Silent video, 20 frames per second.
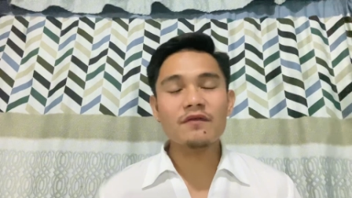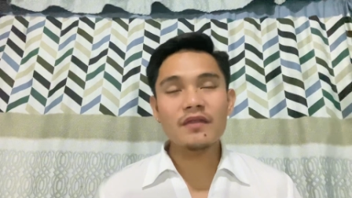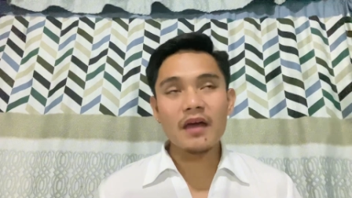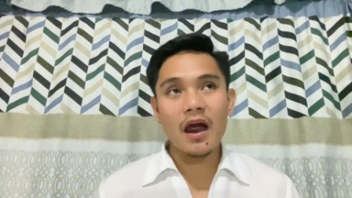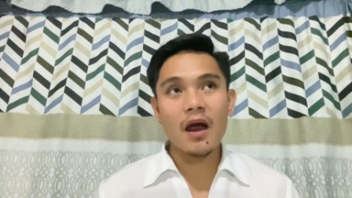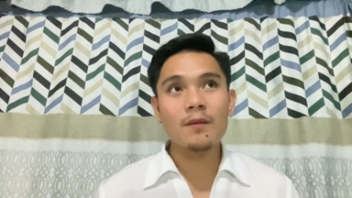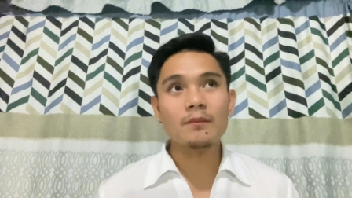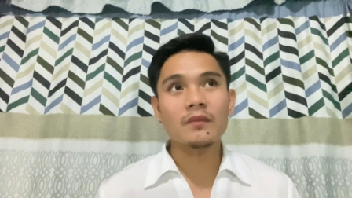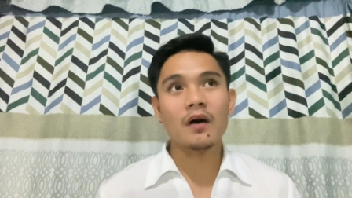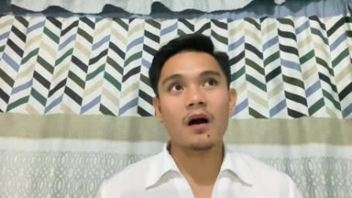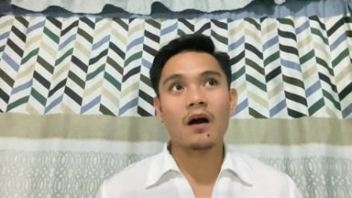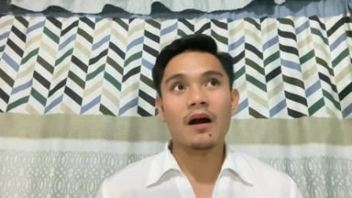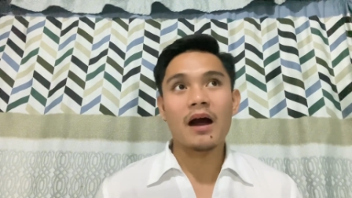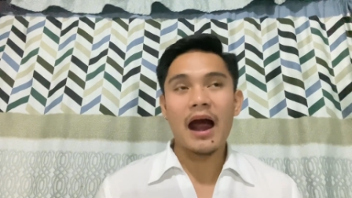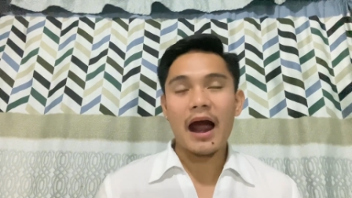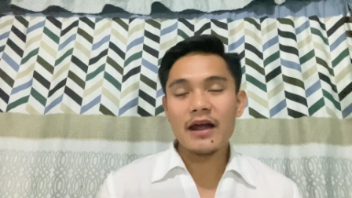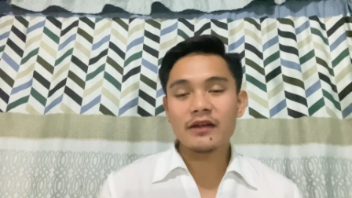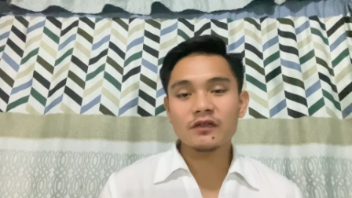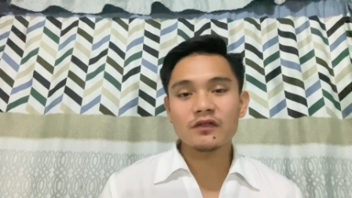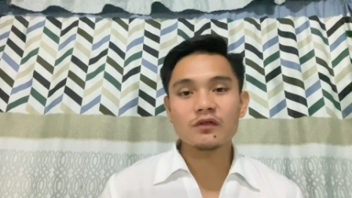them are
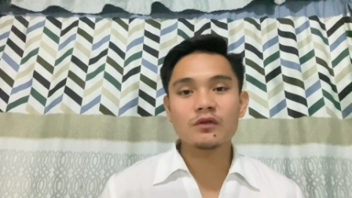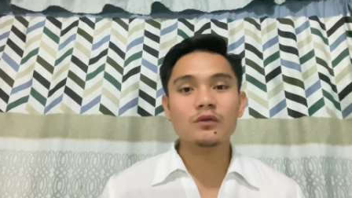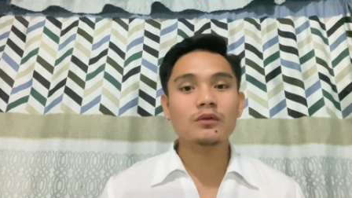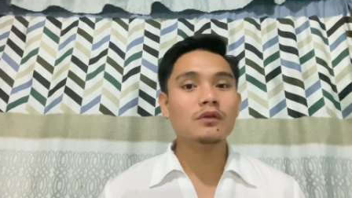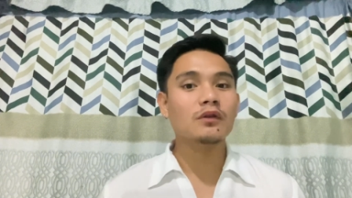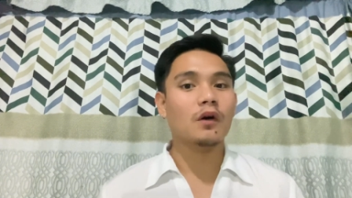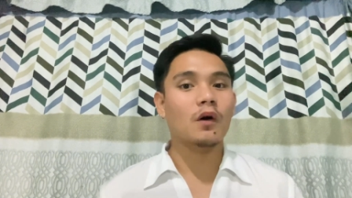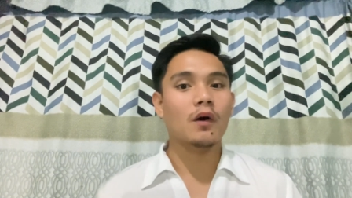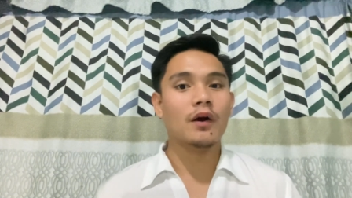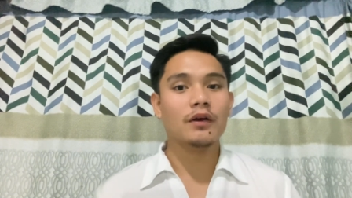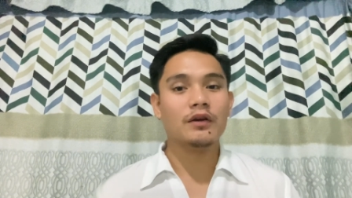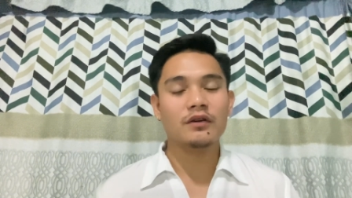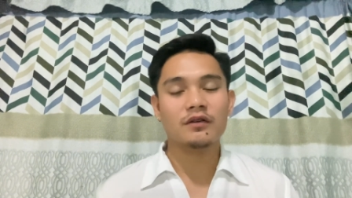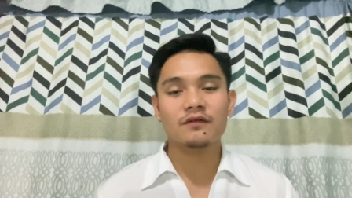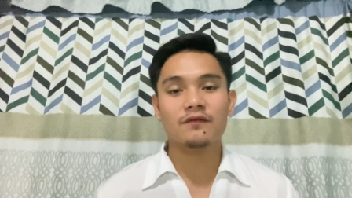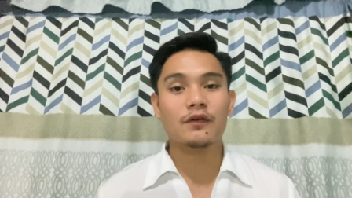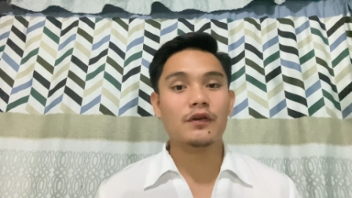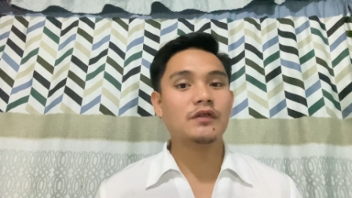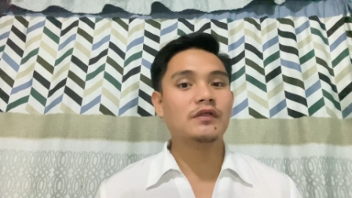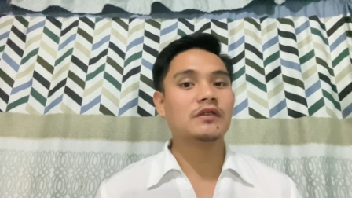high school or
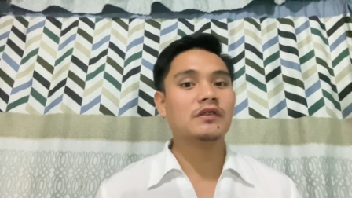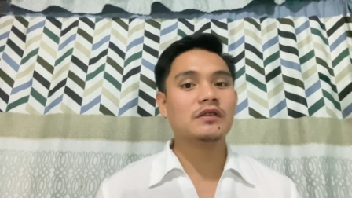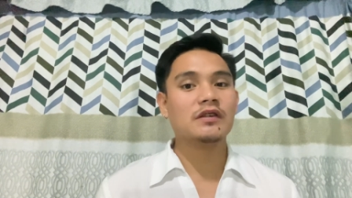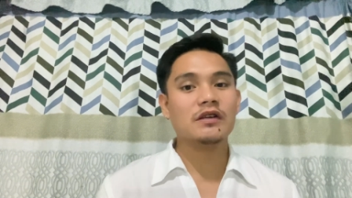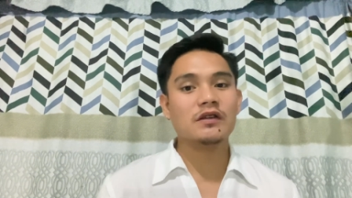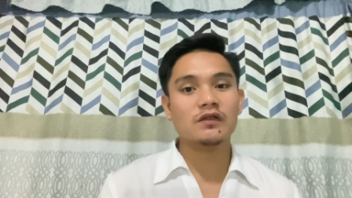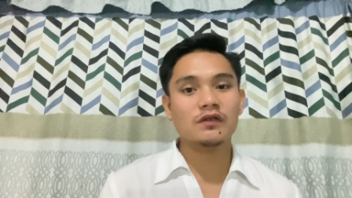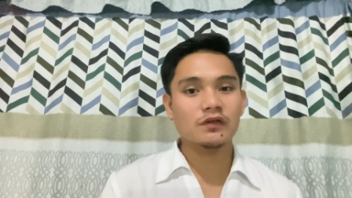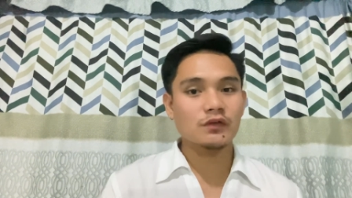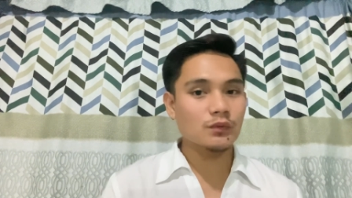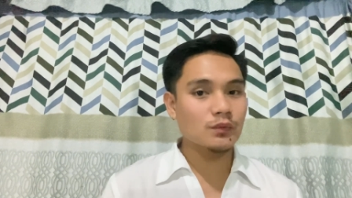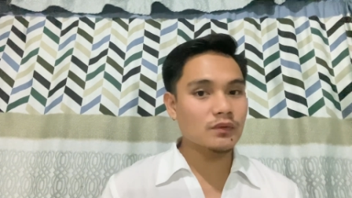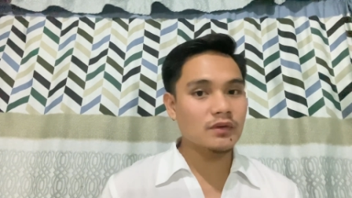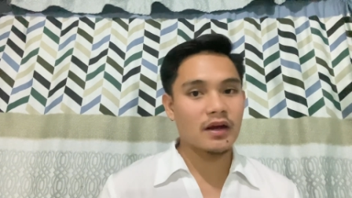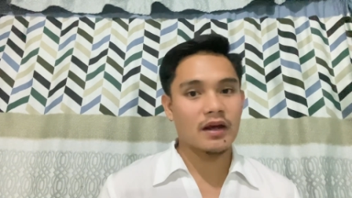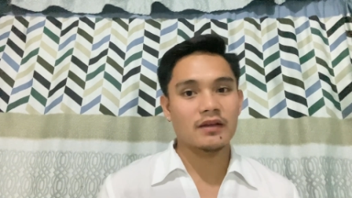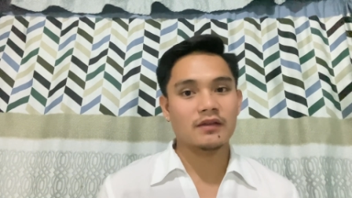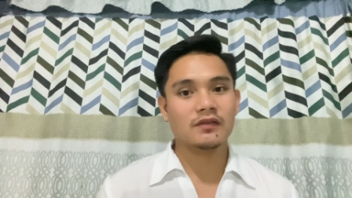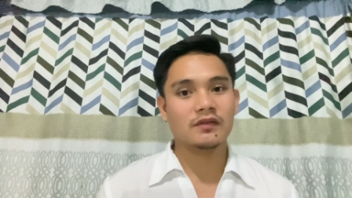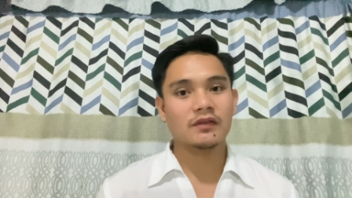university
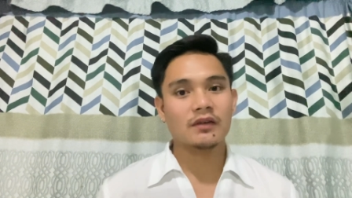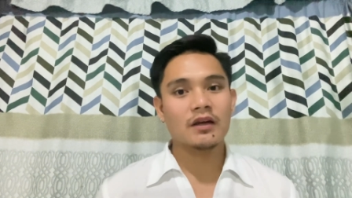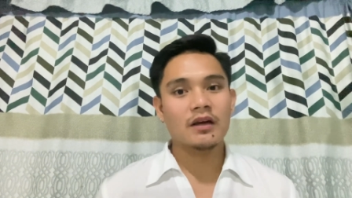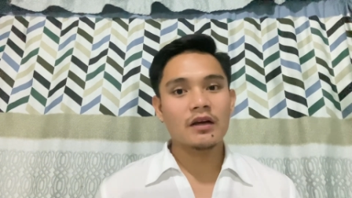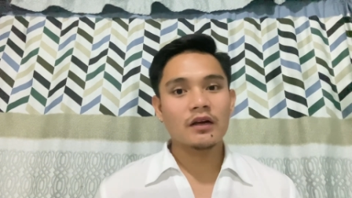students.